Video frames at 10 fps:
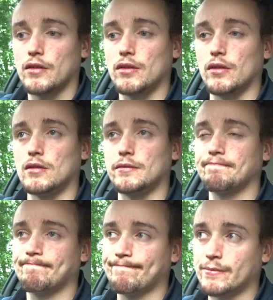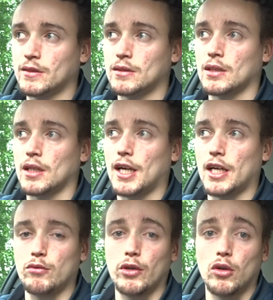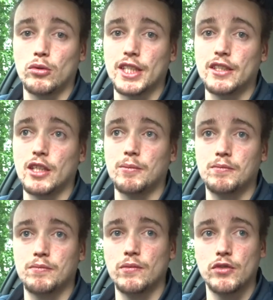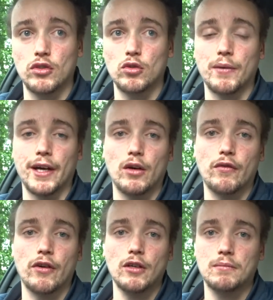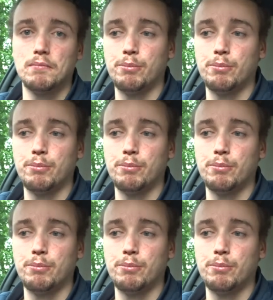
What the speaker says: so as we all did, I sold my Alpha,